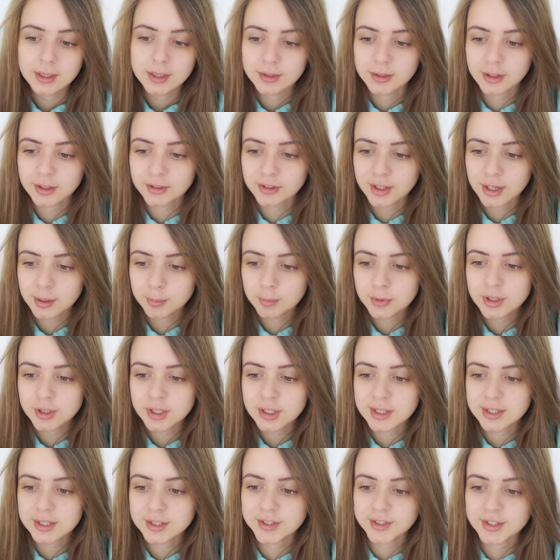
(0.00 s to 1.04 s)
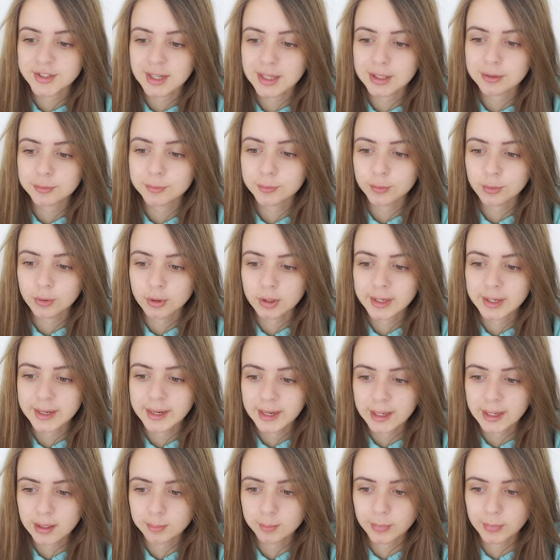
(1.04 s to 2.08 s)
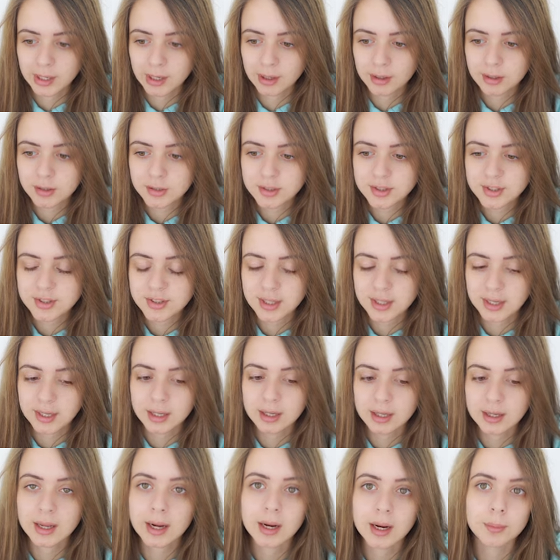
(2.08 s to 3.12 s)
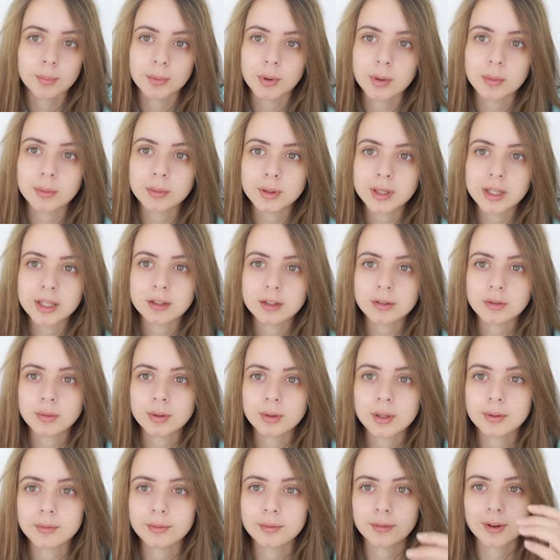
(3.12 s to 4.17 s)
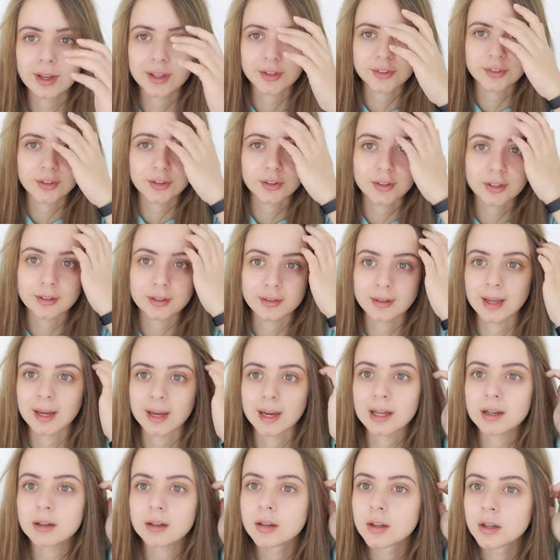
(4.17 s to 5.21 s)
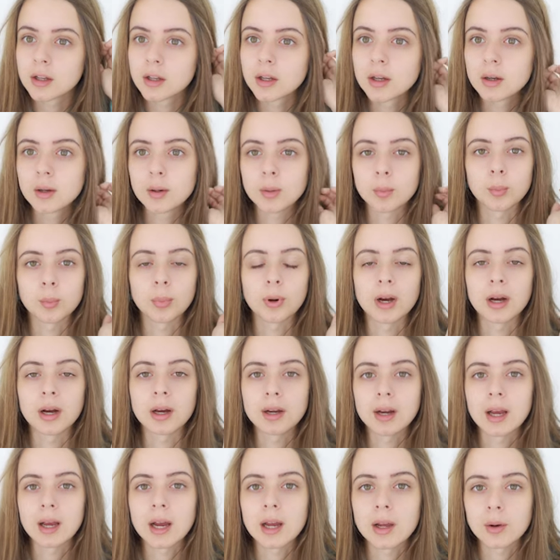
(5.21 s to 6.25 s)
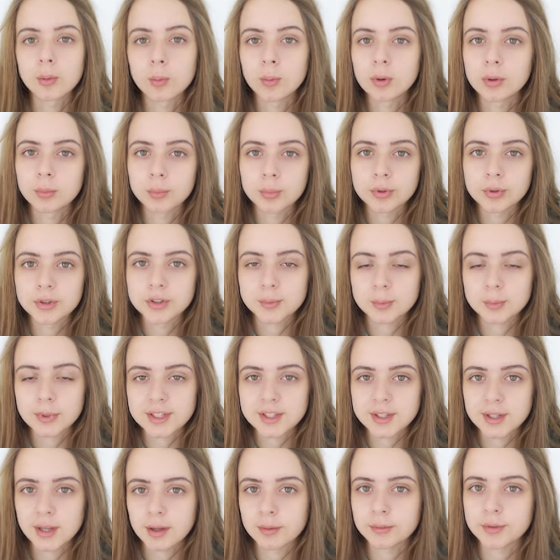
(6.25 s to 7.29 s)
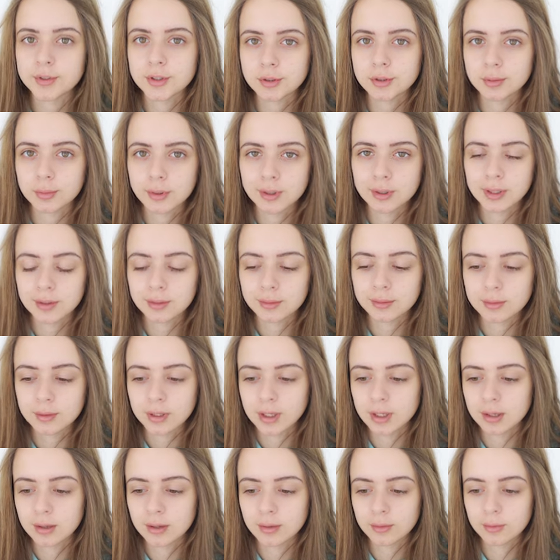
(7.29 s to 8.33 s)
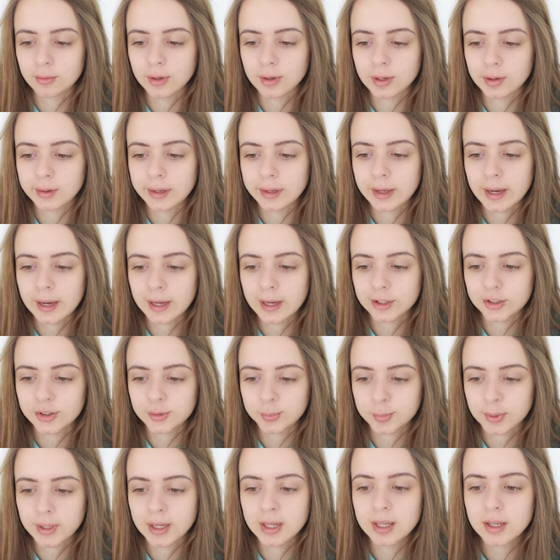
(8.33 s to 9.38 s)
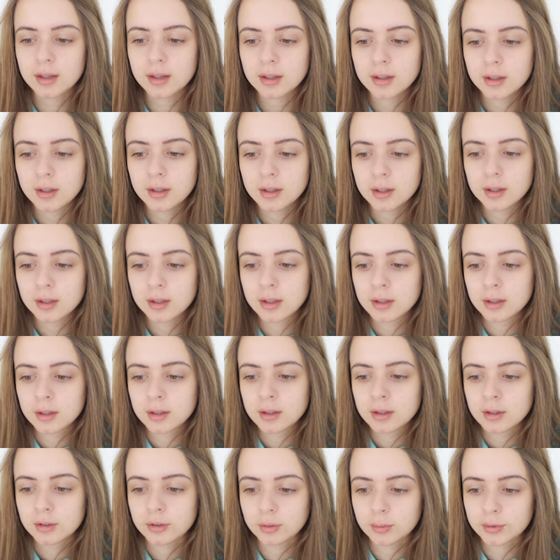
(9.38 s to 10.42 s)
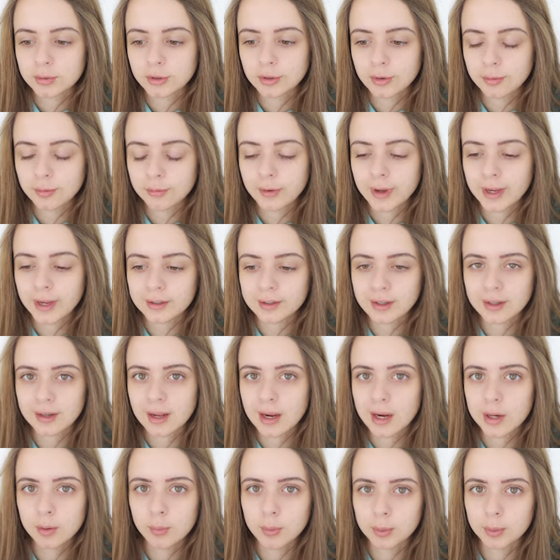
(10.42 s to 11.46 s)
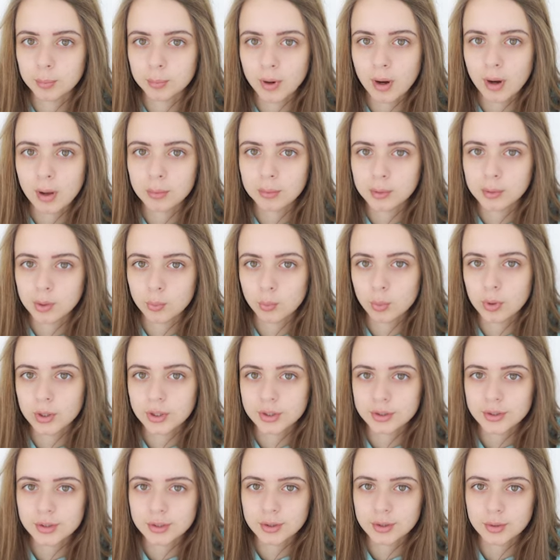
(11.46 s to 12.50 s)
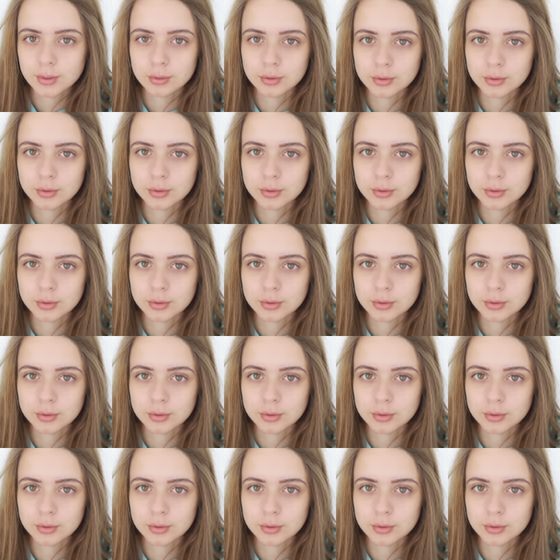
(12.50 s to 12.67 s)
The timer is set for 8 minutes and I probably can do it faster than that, but I won't push myself to do it in a very high speed due to the fact that I will probably want to